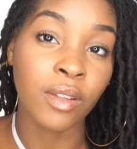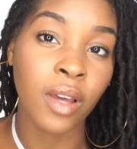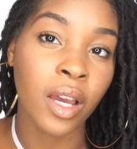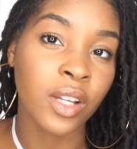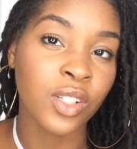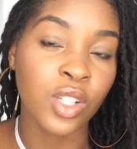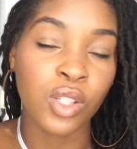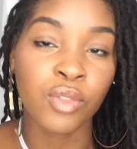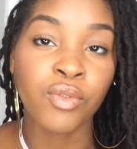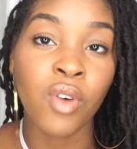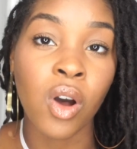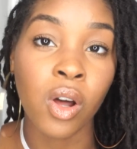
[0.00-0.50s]

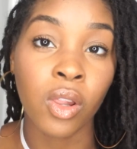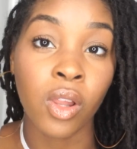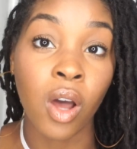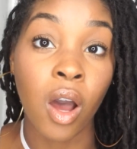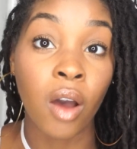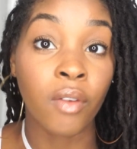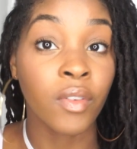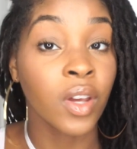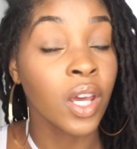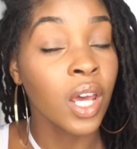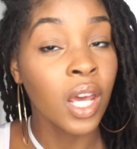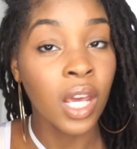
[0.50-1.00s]
just fall
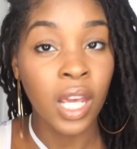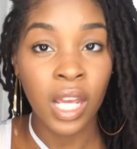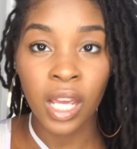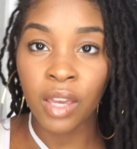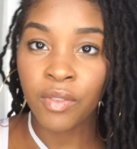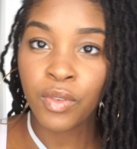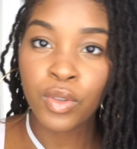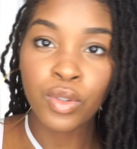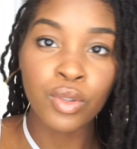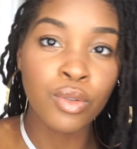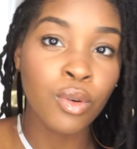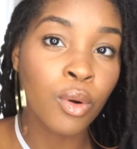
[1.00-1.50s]
off.
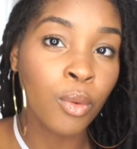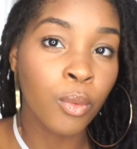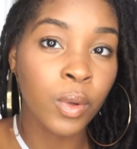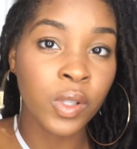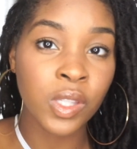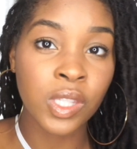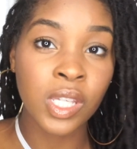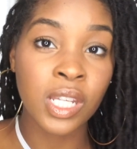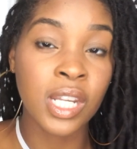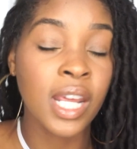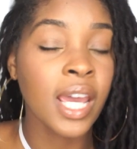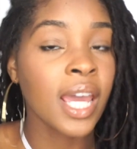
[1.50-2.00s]
If you do it
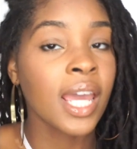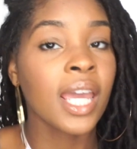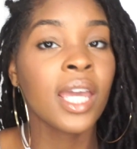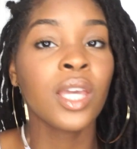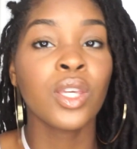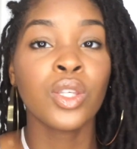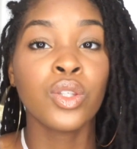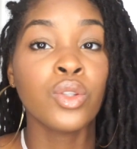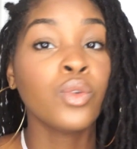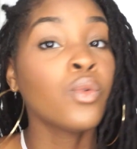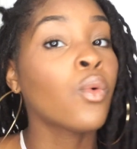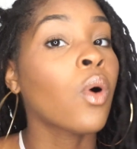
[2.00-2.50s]
once a day,
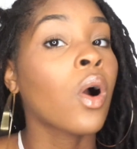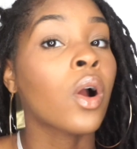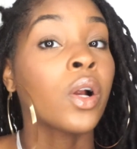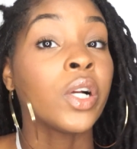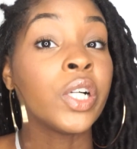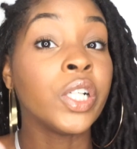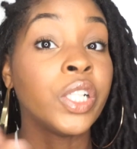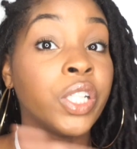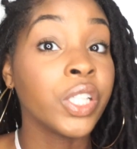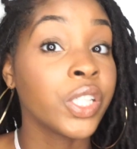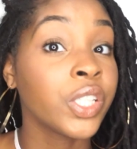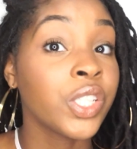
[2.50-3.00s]
you are
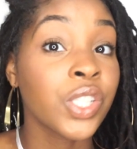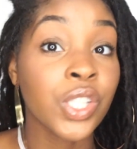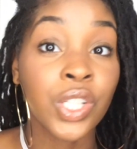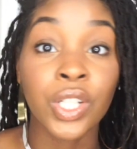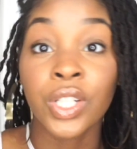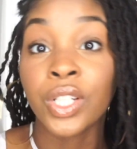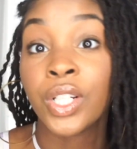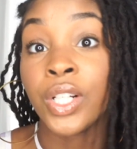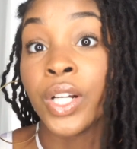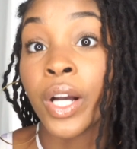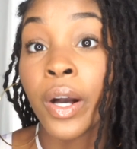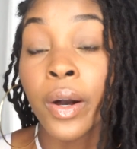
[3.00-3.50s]
good
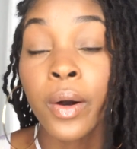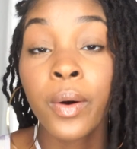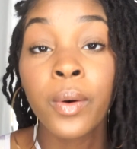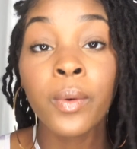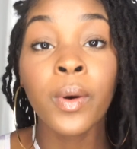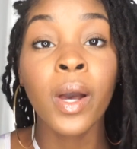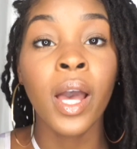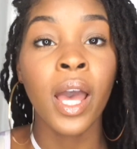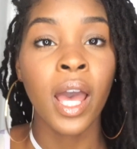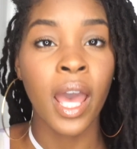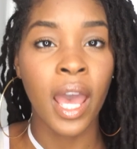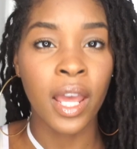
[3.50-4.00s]
to
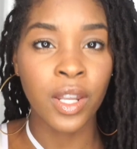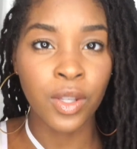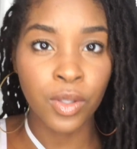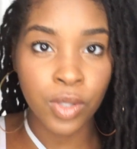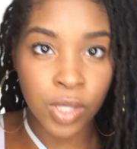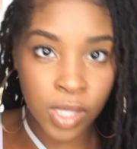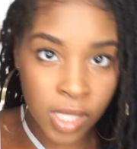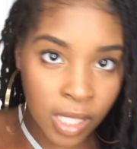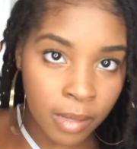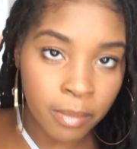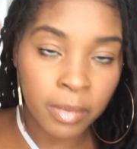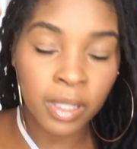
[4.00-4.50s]
go, and you
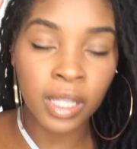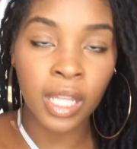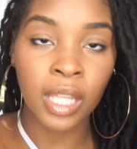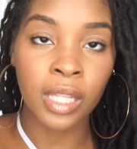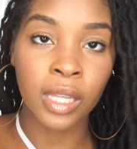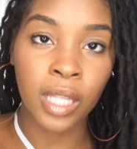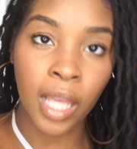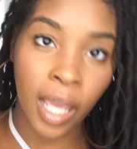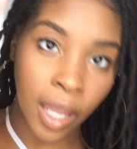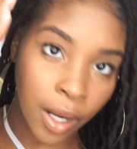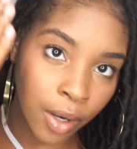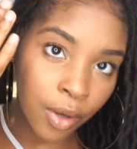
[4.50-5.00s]

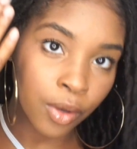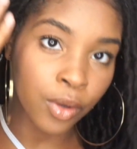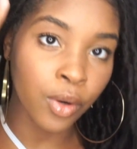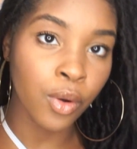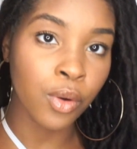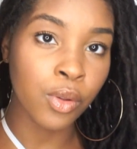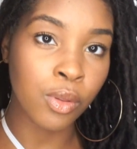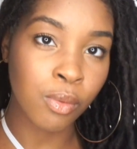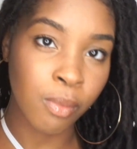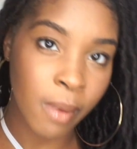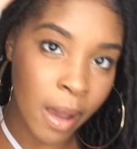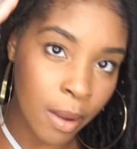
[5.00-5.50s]
stimulate the hair
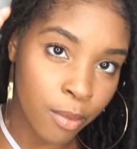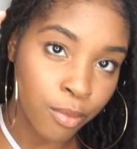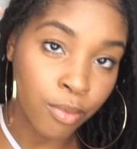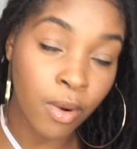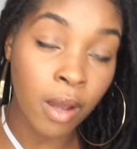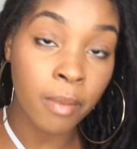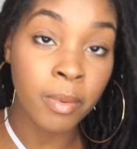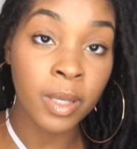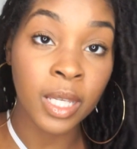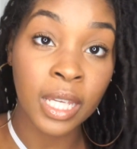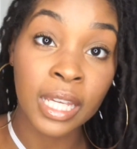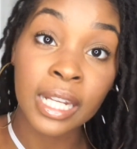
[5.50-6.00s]
growth by
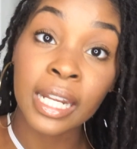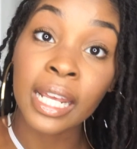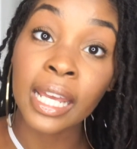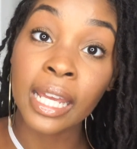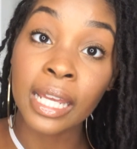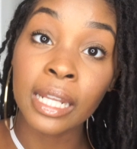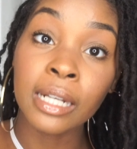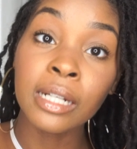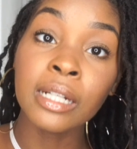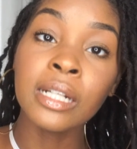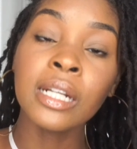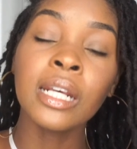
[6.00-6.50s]
rubbing it
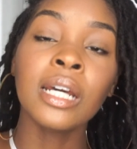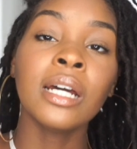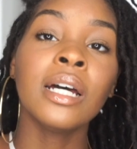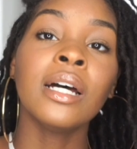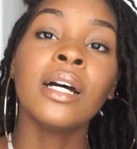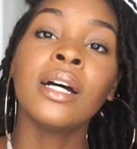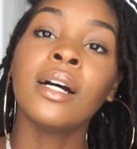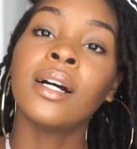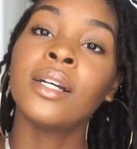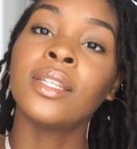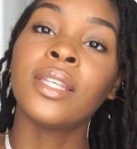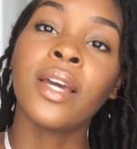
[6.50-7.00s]
in.
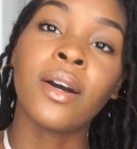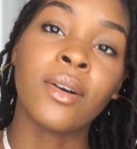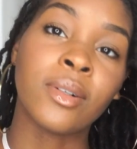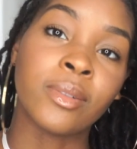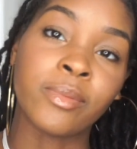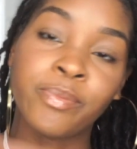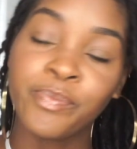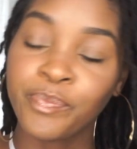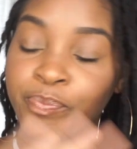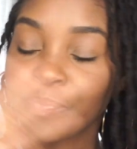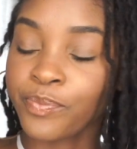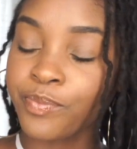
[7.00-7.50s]

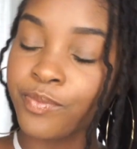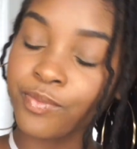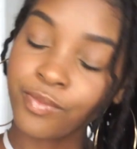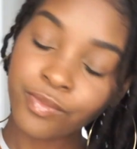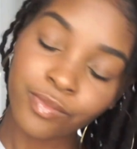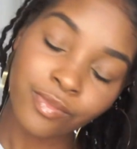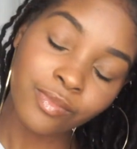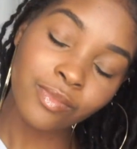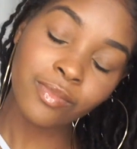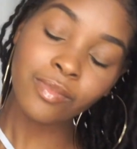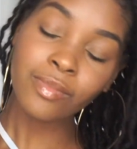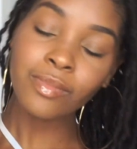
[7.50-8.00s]
Yo,
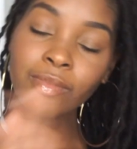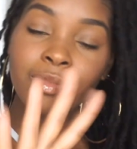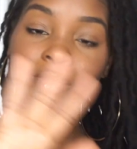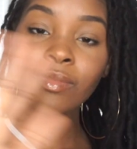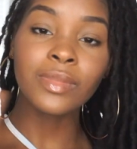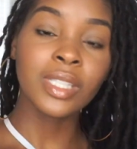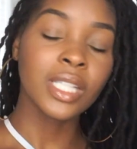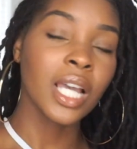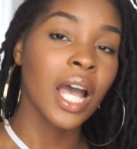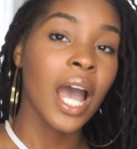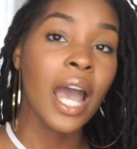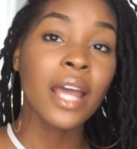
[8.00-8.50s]

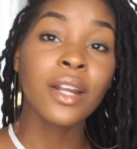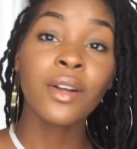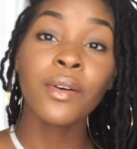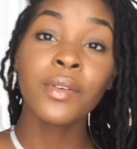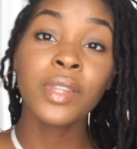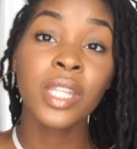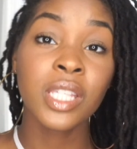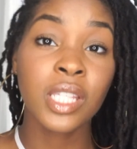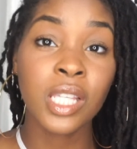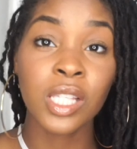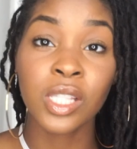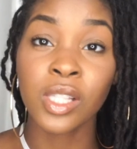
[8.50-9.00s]
I know
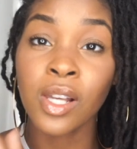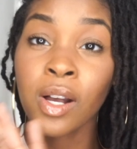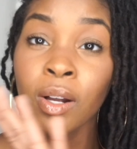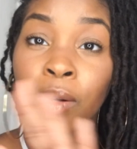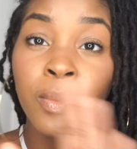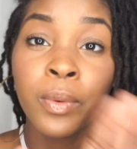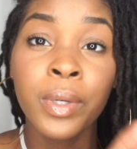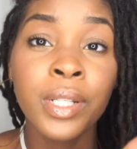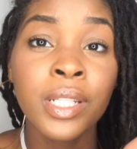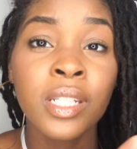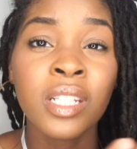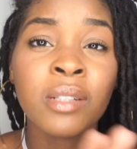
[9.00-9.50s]
this is
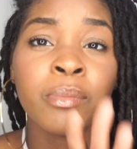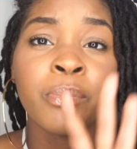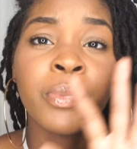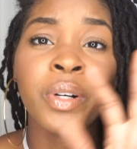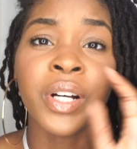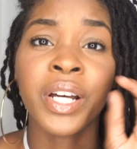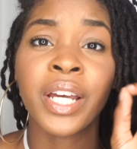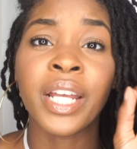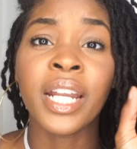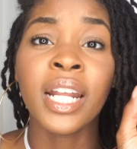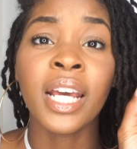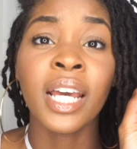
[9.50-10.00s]
long-winded,
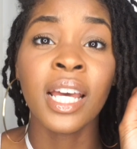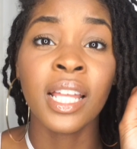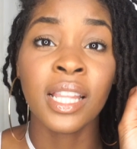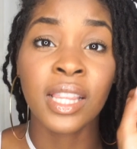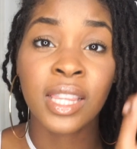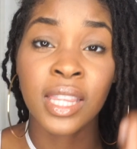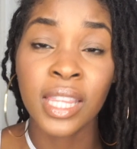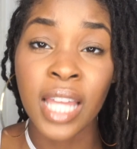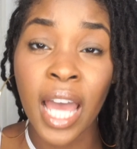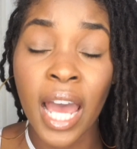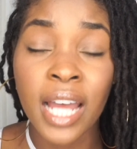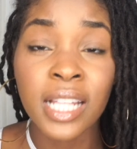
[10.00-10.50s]
but
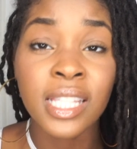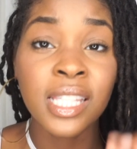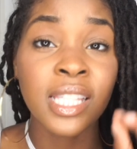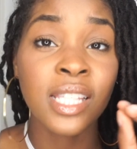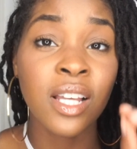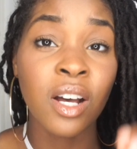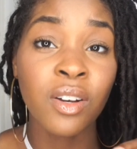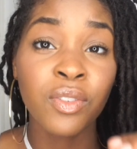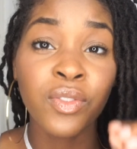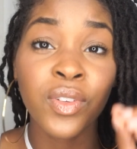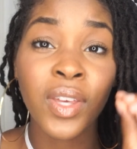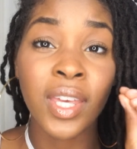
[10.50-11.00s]
that
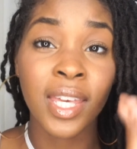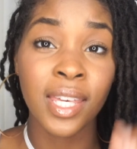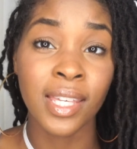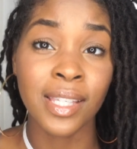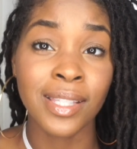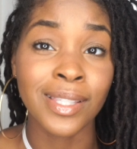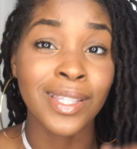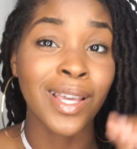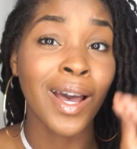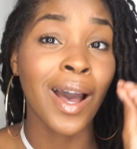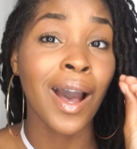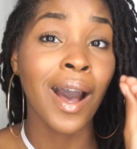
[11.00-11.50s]
stuff
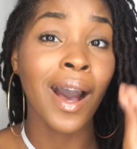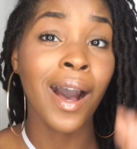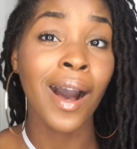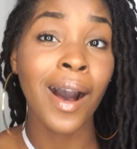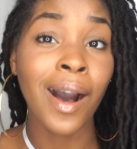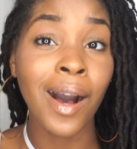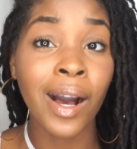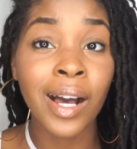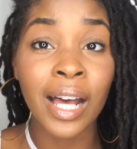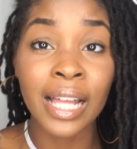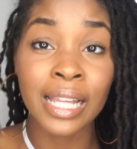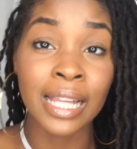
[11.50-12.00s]
is
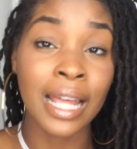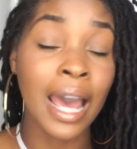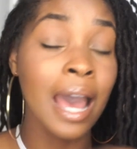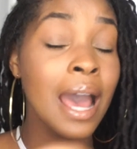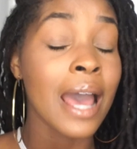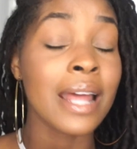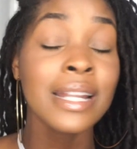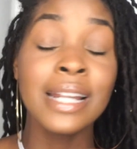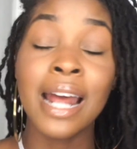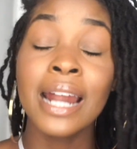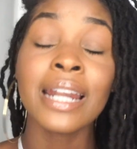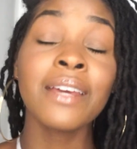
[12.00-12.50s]

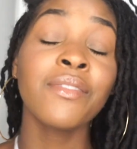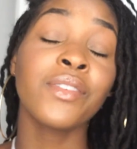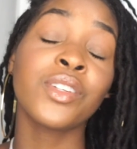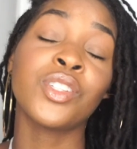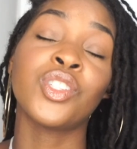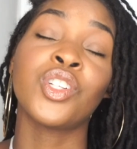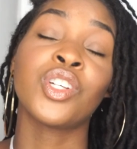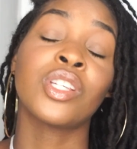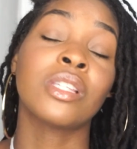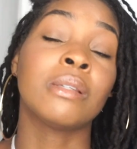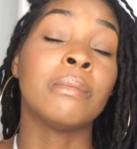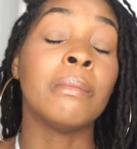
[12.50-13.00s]
not even
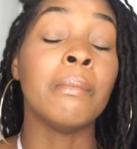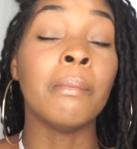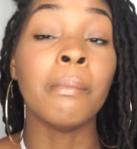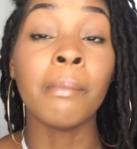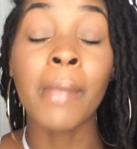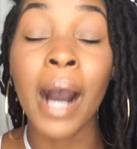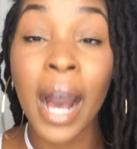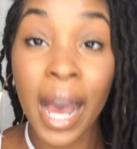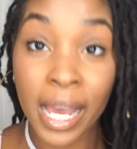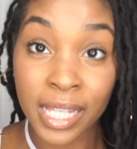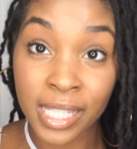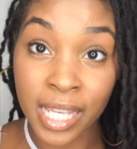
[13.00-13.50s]
just
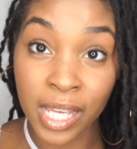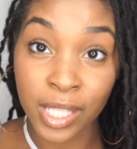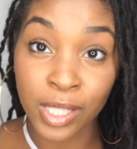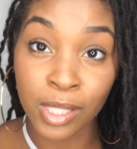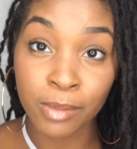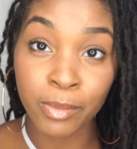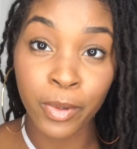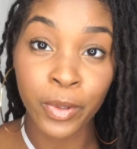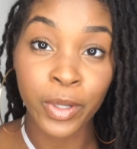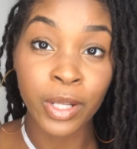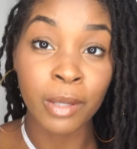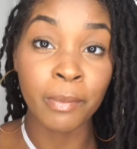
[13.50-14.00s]
my
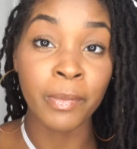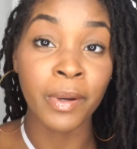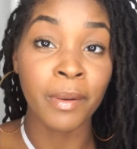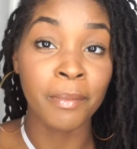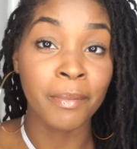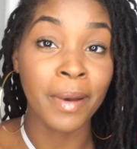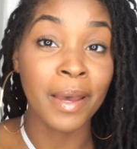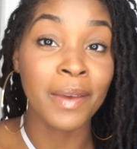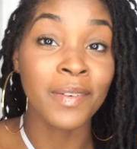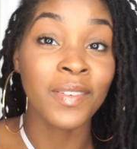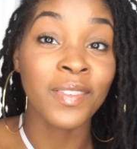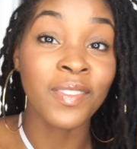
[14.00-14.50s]
testimony, but
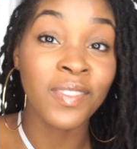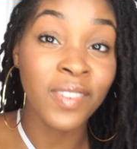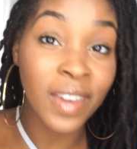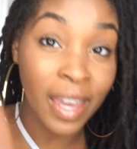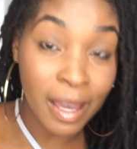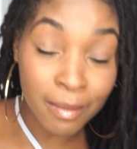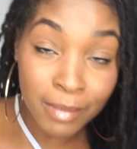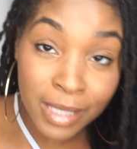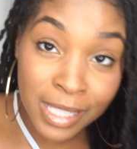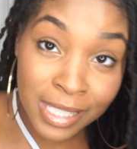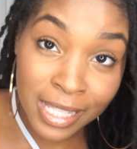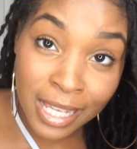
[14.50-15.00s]
my family's